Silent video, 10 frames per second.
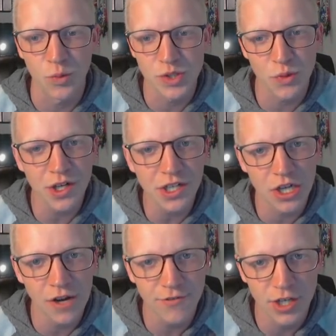which we're going to
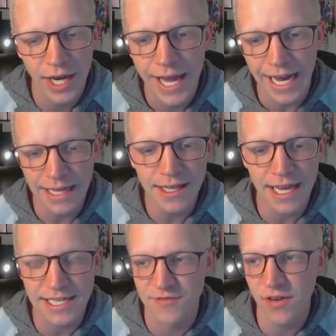cover in the
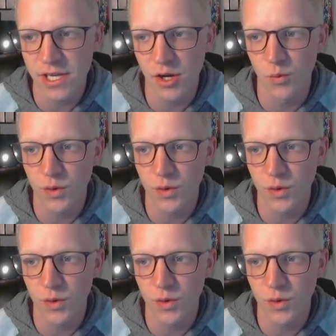next video